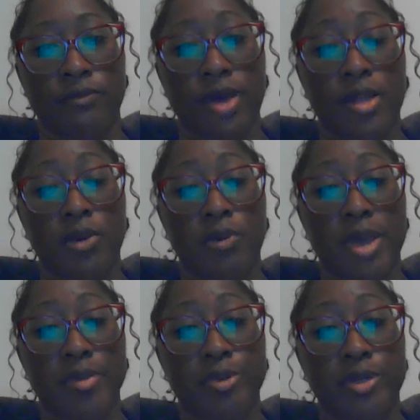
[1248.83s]
follow
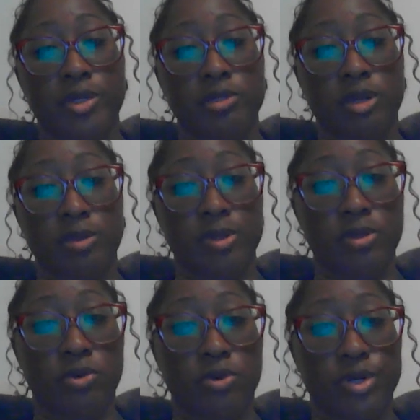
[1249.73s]
a predetermined
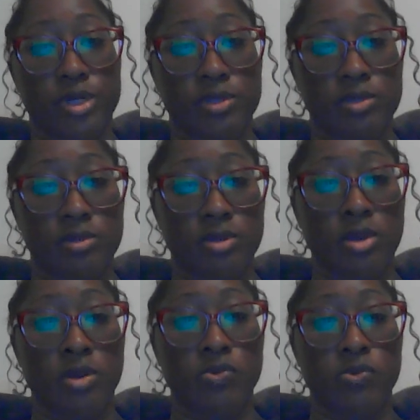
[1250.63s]
course,
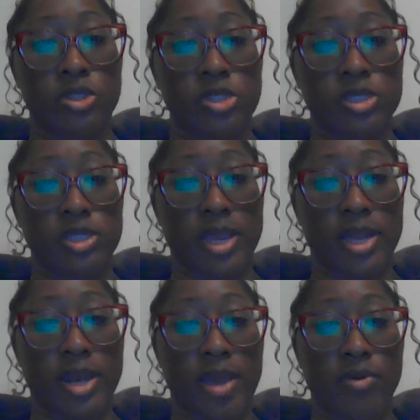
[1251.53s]
which is
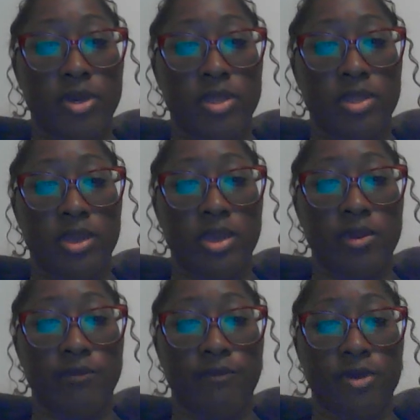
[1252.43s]
laid out in the
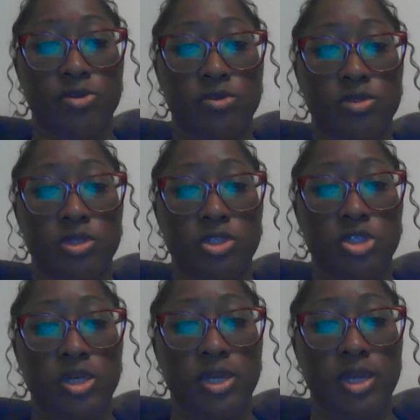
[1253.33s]
individual's
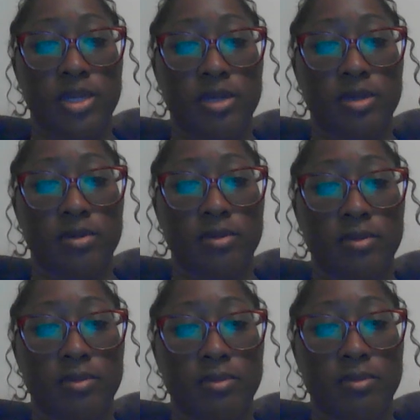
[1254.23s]
genetic
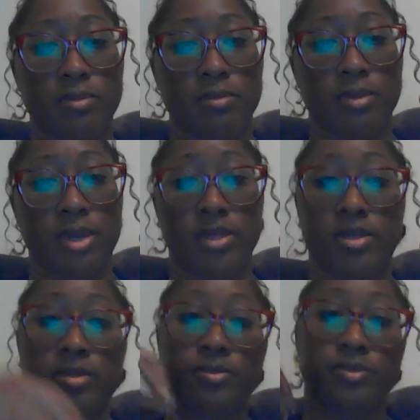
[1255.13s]

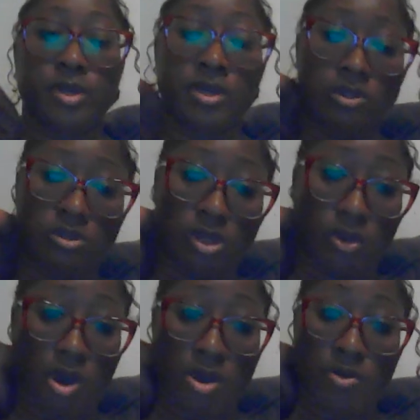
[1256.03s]
makeup.
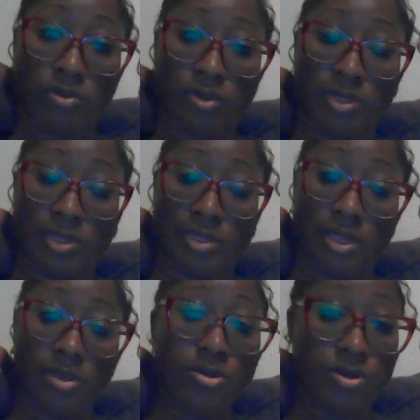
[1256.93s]
So Arnold
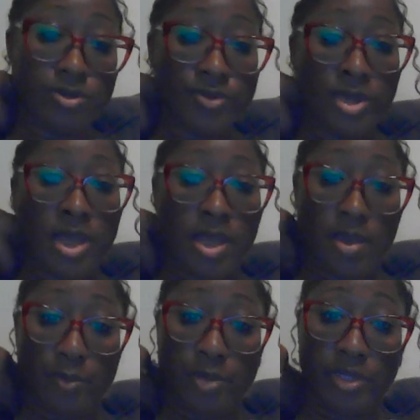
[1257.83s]
Gesell
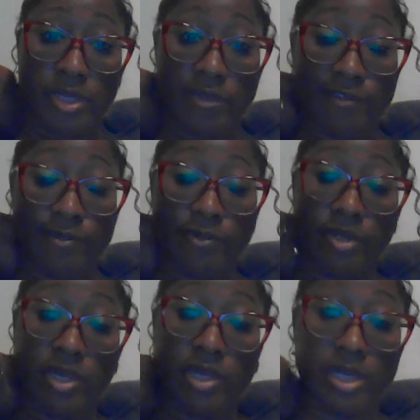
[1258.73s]
believed
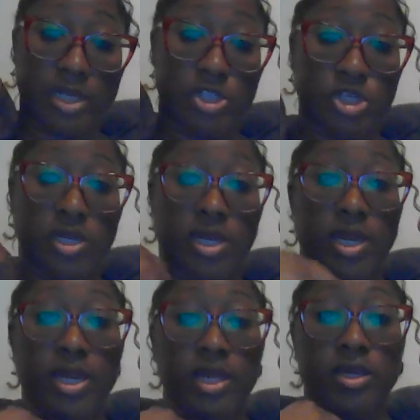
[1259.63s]
in
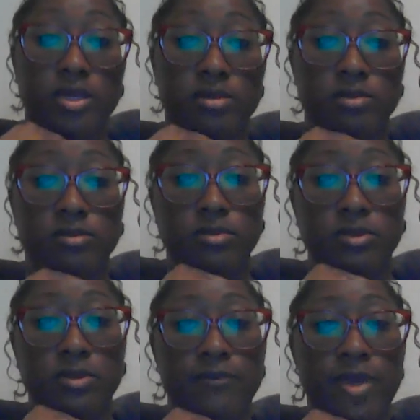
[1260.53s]
genetic
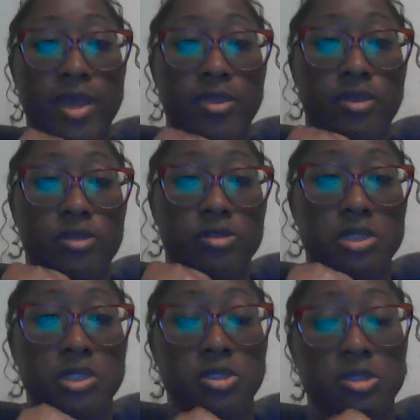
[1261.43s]

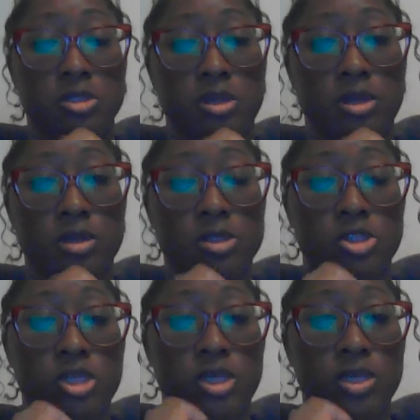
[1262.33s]
factors.
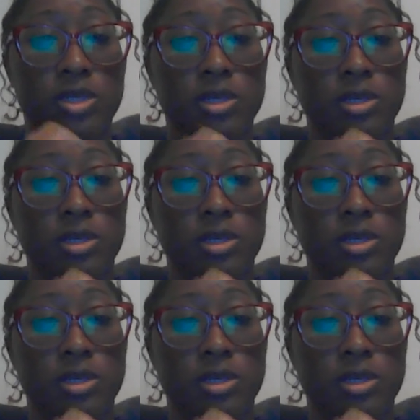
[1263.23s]
G.